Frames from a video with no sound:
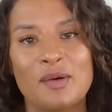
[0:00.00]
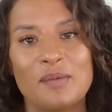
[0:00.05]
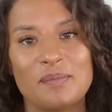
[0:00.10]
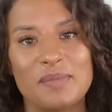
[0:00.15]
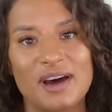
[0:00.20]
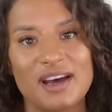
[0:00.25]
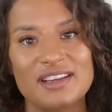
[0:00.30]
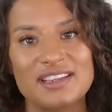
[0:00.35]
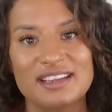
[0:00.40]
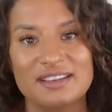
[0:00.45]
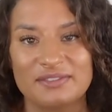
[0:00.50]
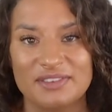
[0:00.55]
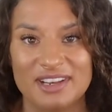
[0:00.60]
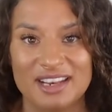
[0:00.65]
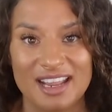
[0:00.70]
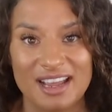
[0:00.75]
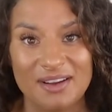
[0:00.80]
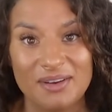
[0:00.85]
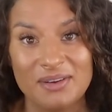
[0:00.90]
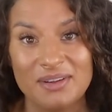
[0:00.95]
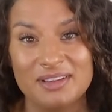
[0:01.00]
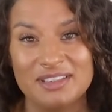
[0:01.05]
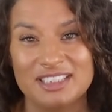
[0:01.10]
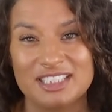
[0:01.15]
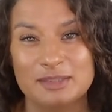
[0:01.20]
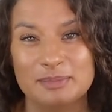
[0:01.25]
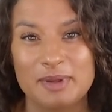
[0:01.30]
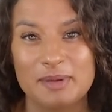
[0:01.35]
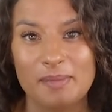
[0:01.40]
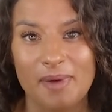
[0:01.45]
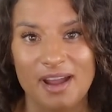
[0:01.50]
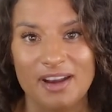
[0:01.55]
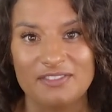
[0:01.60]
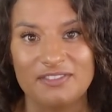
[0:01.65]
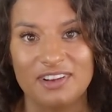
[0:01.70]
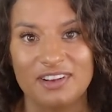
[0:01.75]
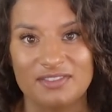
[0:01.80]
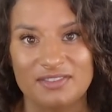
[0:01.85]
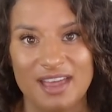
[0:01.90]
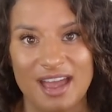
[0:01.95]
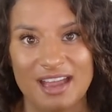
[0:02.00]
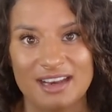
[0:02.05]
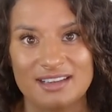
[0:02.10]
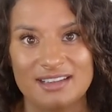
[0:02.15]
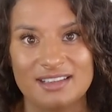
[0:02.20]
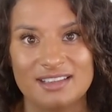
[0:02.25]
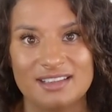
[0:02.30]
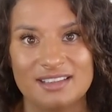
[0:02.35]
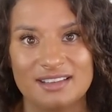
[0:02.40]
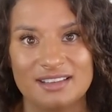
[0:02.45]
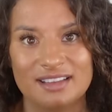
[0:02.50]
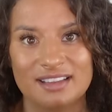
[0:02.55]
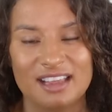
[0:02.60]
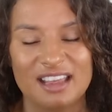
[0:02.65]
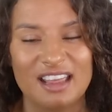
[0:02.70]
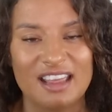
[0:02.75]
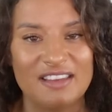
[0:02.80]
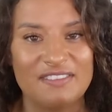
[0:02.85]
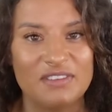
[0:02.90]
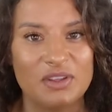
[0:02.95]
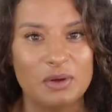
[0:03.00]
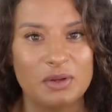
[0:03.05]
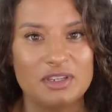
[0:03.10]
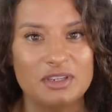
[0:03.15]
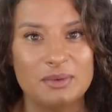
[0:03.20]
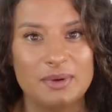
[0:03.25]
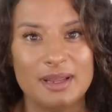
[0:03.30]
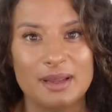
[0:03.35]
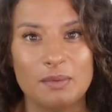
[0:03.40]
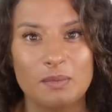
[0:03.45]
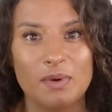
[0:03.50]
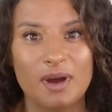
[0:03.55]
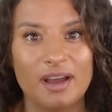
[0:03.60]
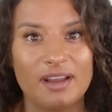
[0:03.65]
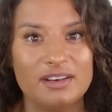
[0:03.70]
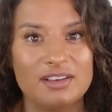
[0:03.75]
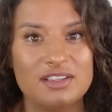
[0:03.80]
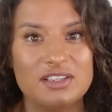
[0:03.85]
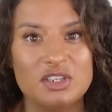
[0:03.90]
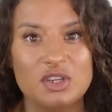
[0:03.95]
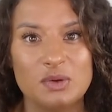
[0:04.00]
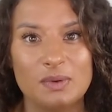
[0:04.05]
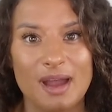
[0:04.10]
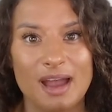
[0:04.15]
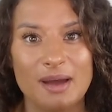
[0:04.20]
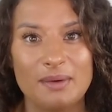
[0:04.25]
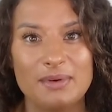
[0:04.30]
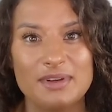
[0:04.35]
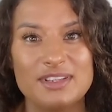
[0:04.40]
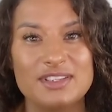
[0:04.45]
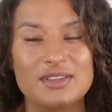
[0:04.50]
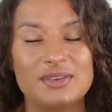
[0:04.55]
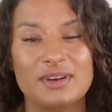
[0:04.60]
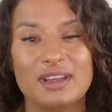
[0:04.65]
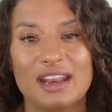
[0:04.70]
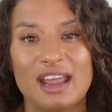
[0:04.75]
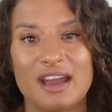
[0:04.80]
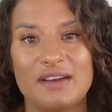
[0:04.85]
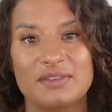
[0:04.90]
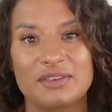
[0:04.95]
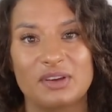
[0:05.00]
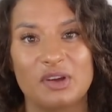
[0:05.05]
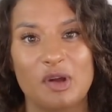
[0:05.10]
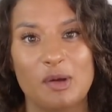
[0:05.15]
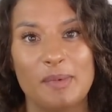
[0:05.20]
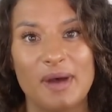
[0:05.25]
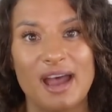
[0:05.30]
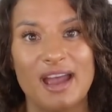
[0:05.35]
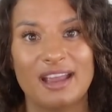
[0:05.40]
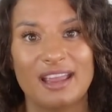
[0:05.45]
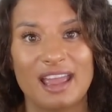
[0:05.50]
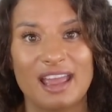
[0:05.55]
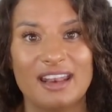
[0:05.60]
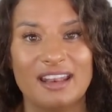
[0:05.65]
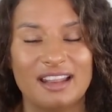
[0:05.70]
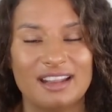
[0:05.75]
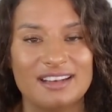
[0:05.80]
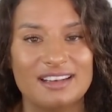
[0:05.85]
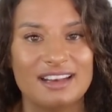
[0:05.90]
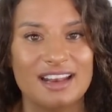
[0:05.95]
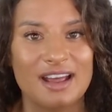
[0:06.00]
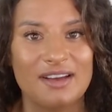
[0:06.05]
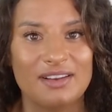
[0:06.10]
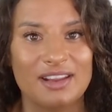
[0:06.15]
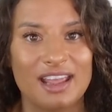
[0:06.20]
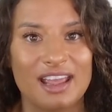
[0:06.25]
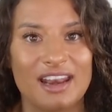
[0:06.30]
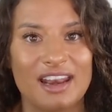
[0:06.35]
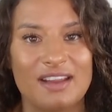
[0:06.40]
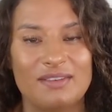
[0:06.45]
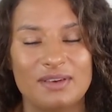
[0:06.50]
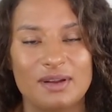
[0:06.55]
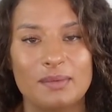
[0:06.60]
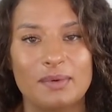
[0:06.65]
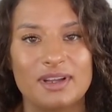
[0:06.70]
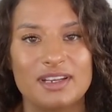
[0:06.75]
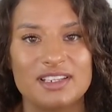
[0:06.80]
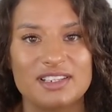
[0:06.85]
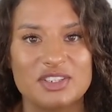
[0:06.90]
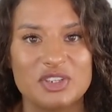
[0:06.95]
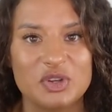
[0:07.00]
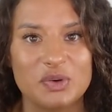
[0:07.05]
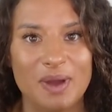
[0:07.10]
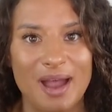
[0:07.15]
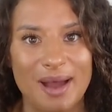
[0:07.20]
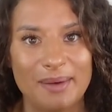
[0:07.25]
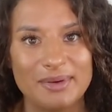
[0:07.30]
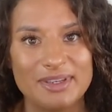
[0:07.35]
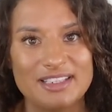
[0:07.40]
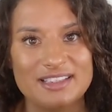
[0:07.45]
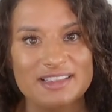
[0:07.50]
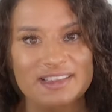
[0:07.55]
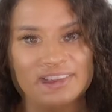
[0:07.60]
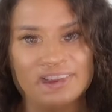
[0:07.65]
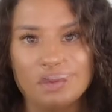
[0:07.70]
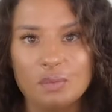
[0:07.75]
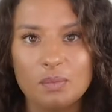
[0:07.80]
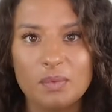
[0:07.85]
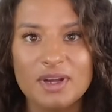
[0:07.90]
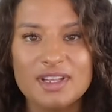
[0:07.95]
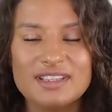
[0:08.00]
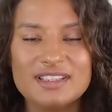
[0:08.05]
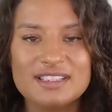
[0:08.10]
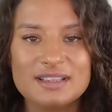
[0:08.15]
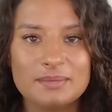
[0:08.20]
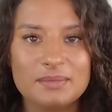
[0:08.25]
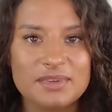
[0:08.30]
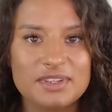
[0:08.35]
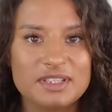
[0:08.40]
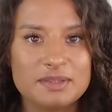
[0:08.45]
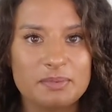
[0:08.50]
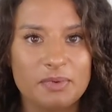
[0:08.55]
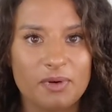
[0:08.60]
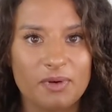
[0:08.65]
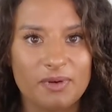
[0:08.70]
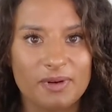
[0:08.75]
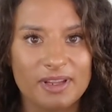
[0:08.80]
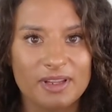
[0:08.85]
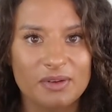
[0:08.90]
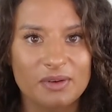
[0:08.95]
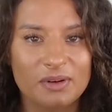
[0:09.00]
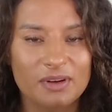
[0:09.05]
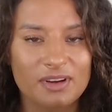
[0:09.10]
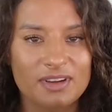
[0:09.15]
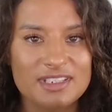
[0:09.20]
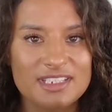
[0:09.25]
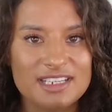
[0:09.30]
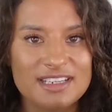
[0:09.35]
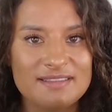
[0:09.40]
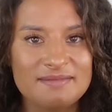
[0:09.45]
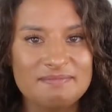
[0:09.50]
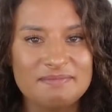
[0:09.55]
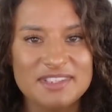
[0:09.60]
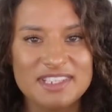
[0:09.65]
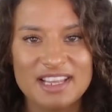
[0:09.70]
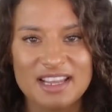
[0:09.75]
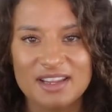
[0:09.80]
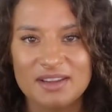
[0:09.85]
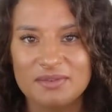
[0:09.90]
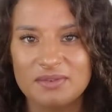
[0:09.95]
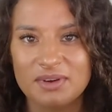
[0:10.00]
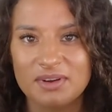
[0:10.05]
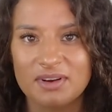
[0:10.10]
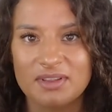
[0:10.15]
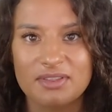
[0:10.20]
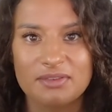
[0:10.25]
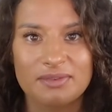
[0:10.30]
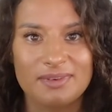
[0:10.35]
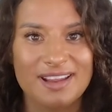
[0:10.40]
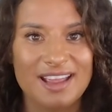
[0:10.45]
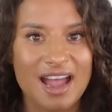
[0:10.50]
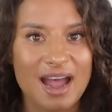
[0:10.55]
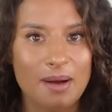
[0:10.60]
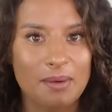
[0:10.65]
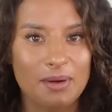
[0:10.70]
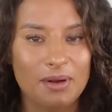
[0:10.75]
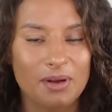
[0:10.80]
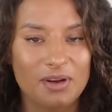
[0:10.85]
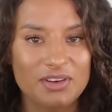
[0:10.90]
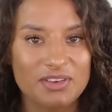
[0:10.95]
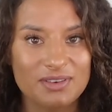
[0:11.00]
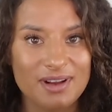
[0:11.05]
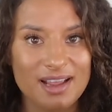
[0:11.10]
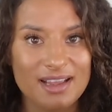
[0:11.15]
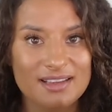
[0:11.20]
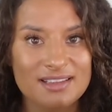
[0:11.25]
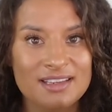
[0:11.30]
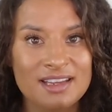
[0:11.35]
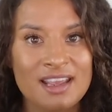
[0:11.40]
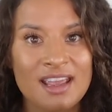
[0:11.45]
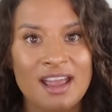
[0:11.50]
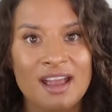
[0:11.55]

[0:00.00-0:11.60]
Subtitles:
But for now, just be mindful of that. If you're doing 1 to 2 hours, you're going to have to go back and lend it out again every 1 to 2 hours. Once someone's borrowing your gotchi, say you've got a 3-hour contract,